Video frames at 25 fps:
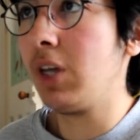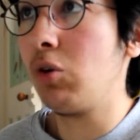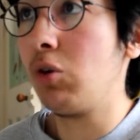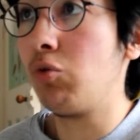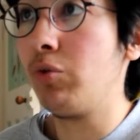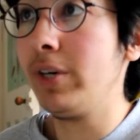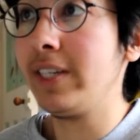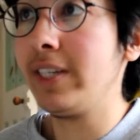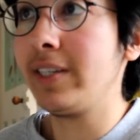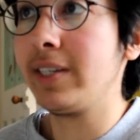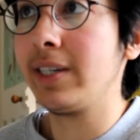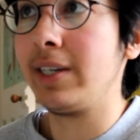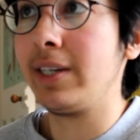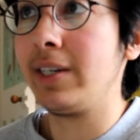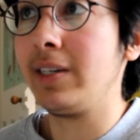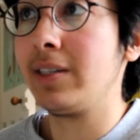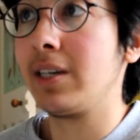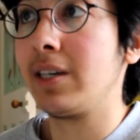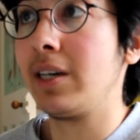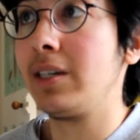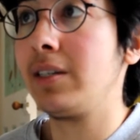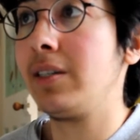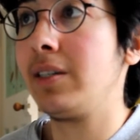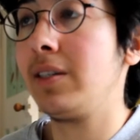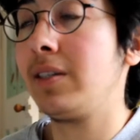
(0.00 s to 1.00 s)
Recently,
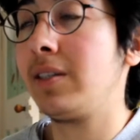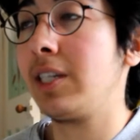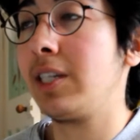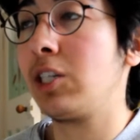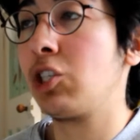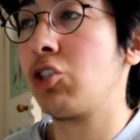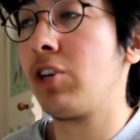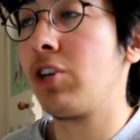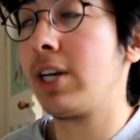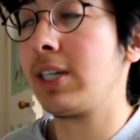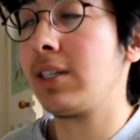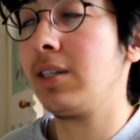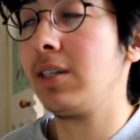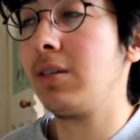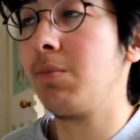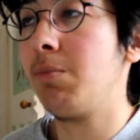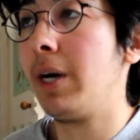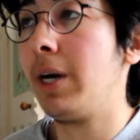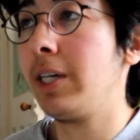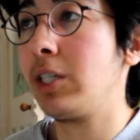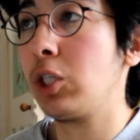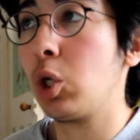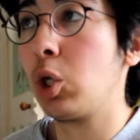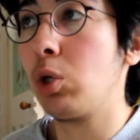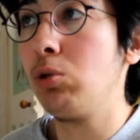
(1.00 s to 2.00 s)
scientists extracted
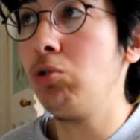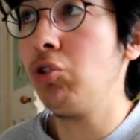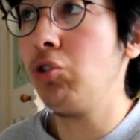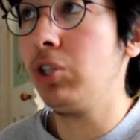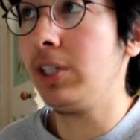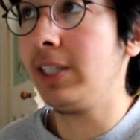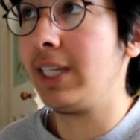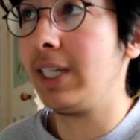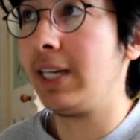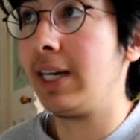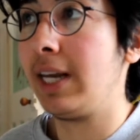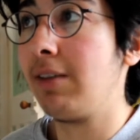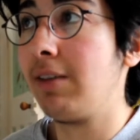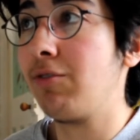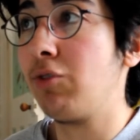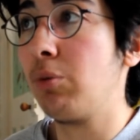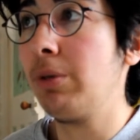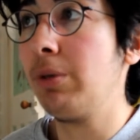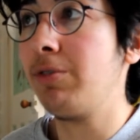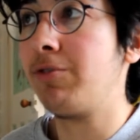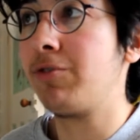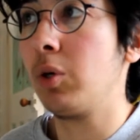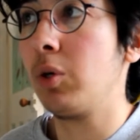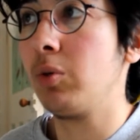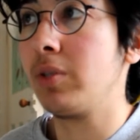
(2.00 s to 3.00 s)
mitochondrial DNA from
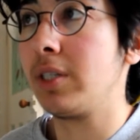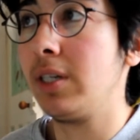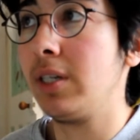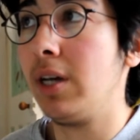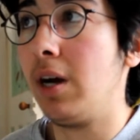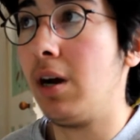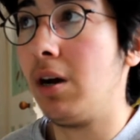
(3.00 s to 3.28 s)
a frozen